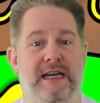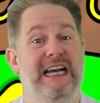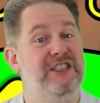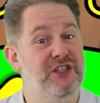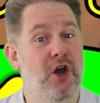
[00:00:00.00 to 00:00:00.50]

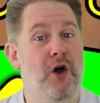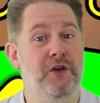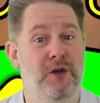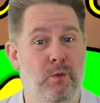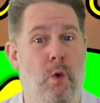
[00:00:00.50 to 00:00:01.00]
as God
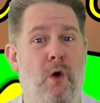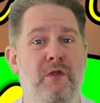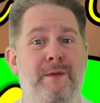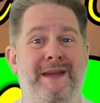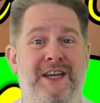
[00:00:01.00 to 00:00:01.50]
had
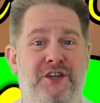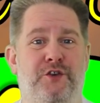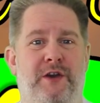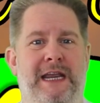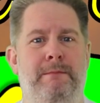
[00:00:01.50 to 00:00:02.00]
warned them in a
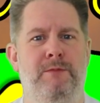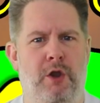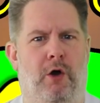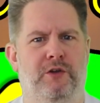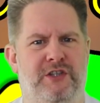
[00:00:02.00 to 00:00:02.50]
dream
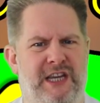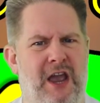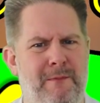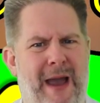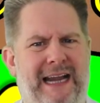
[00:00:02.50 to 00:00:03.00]
not to
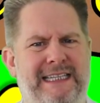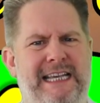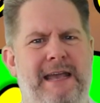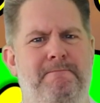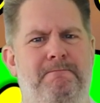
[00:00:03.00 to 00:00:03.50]
go back to
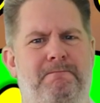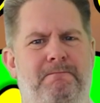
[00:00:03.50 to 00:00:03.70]
him.